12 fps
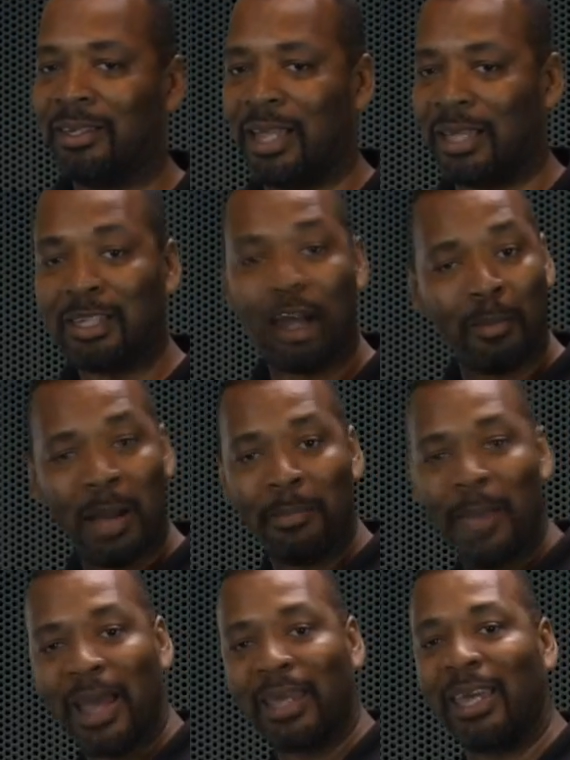Now, talk
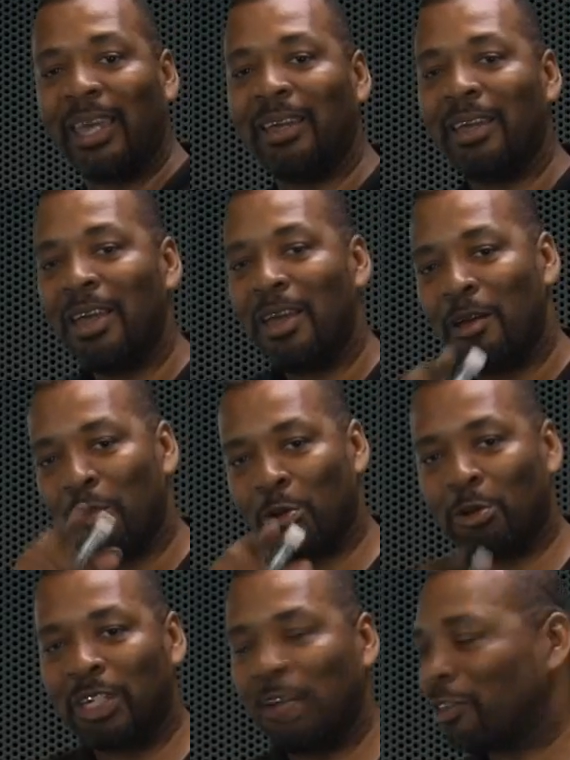about back end, we're
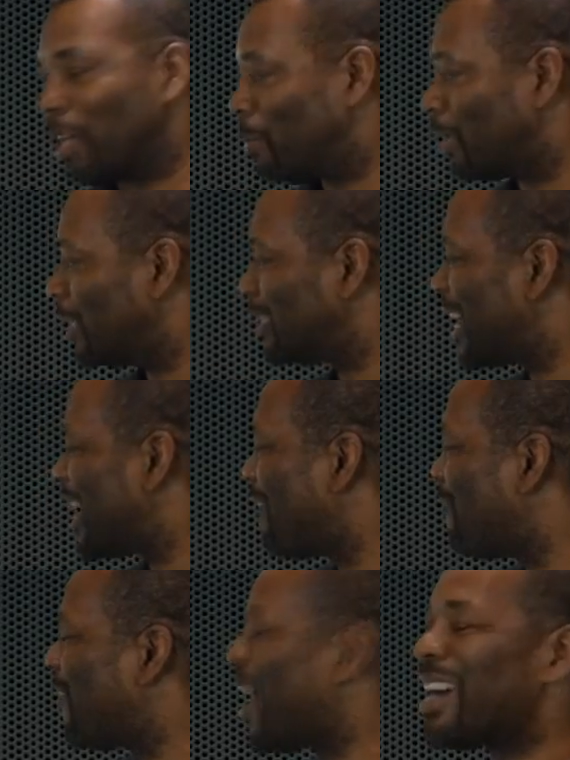going to deal with that because you got
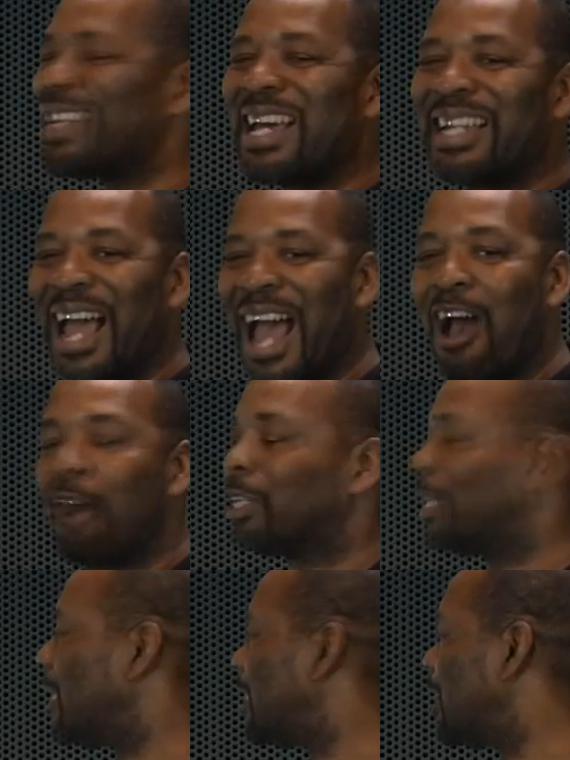to find out how
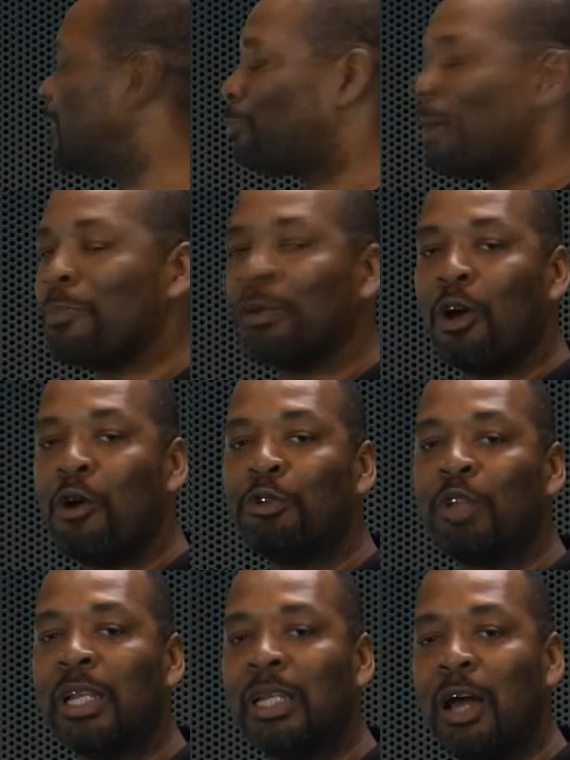to get these people
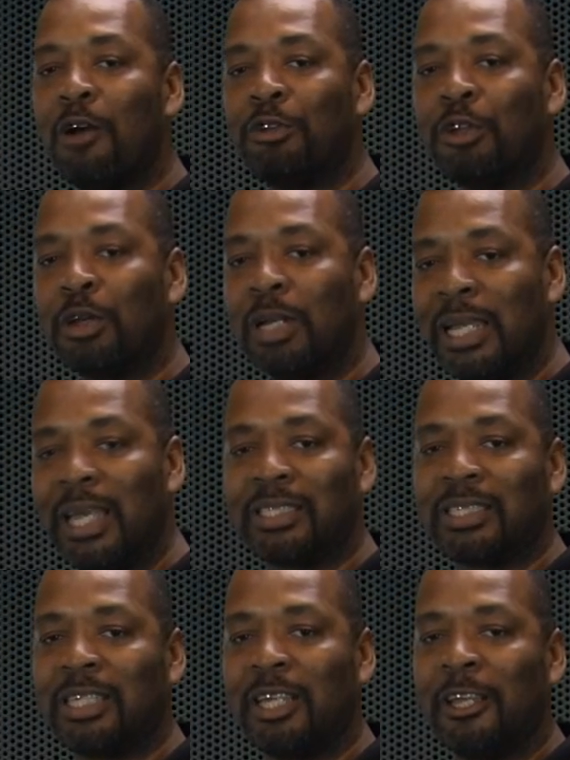on your
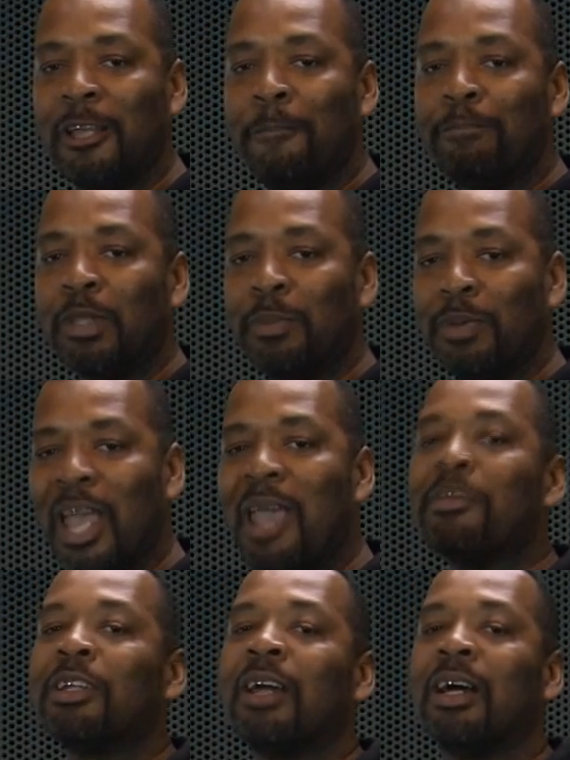list to be
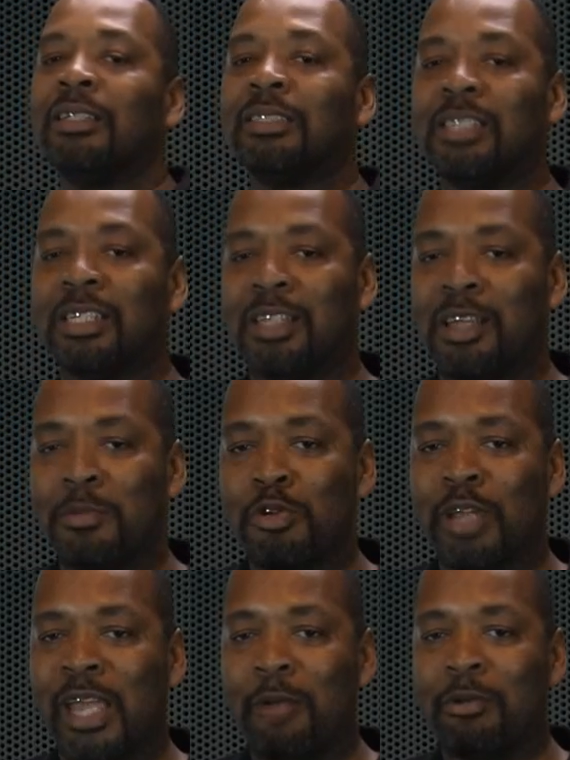able to
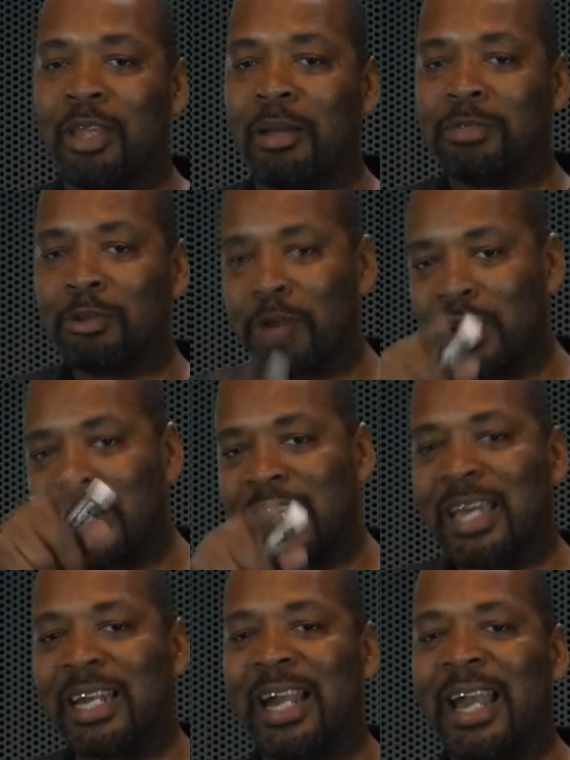communicate with them. So we're going to
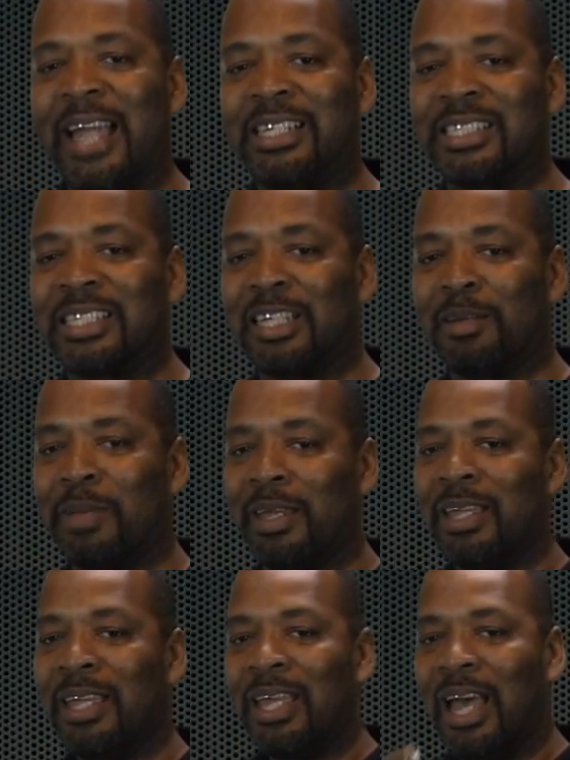dig into that just a little
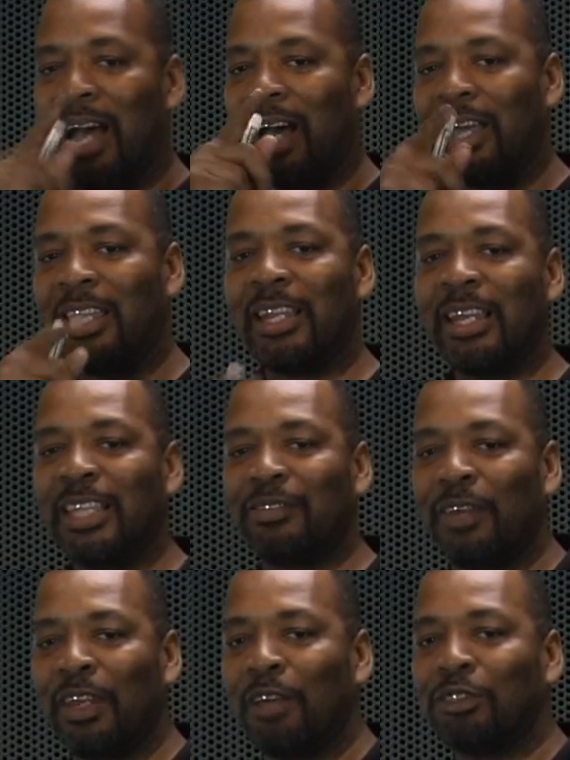bit in the next
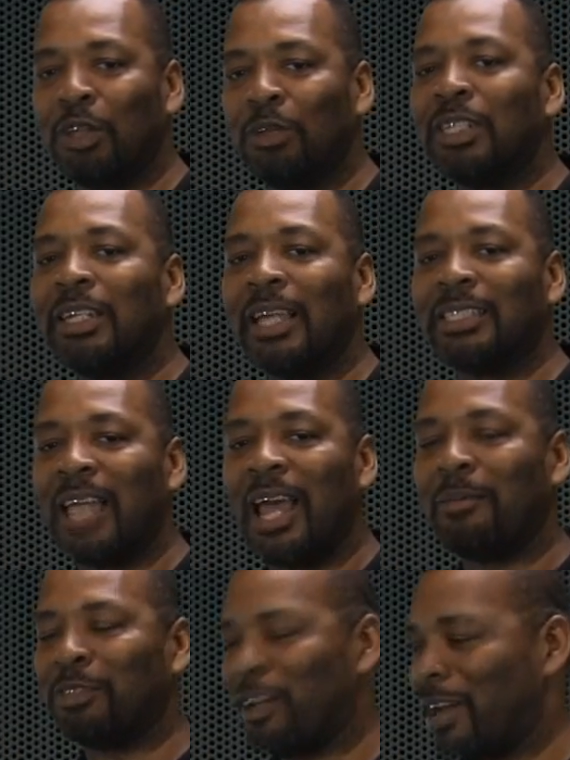video. So till next
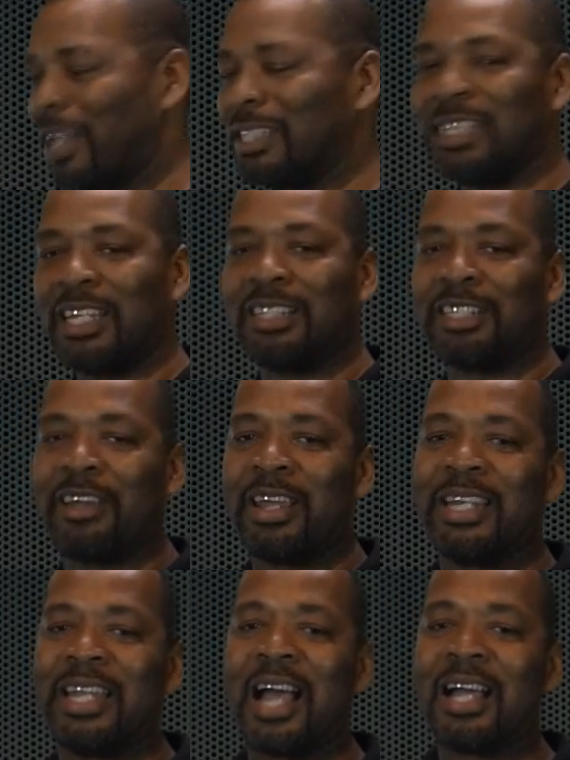time, Jerry Handy, see you,
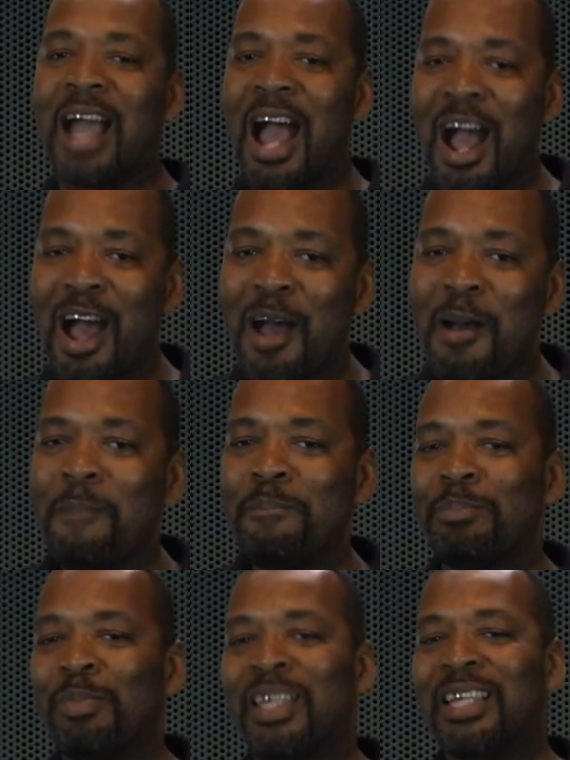
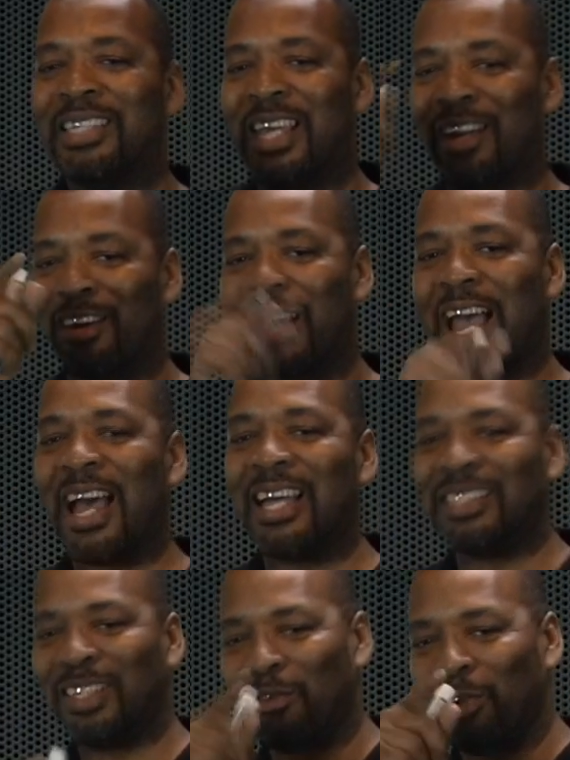JerryHandy.com. Take care,
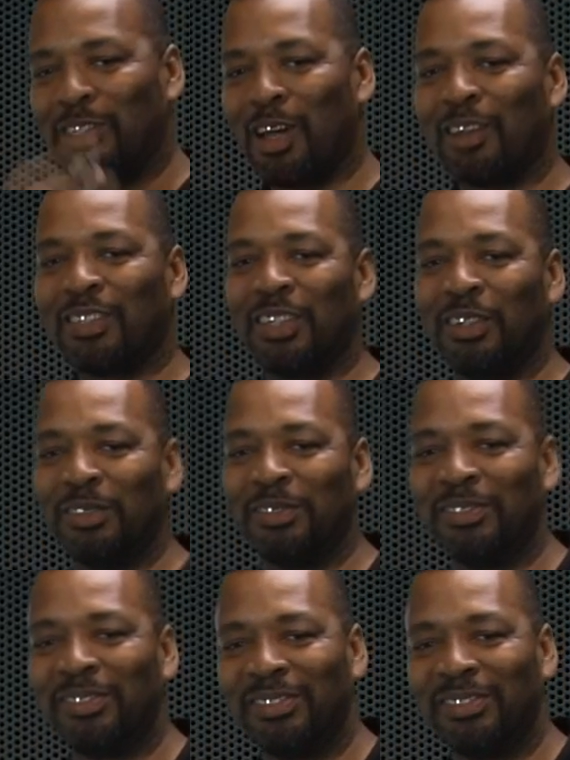guys. We'll talk soon.